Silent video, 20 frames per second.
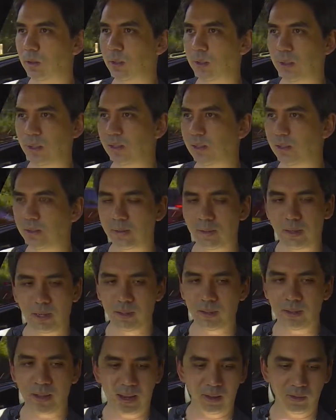is
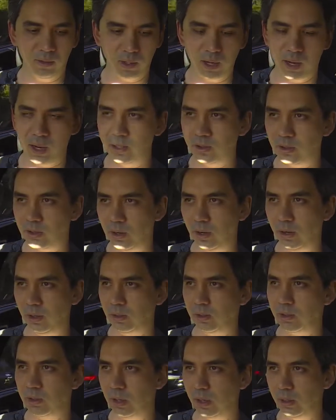in that car too.
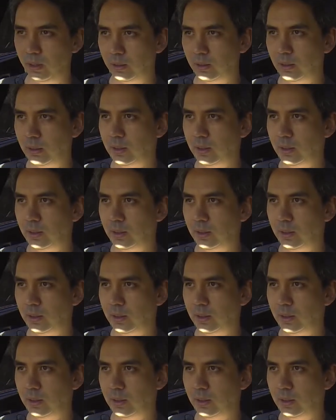So,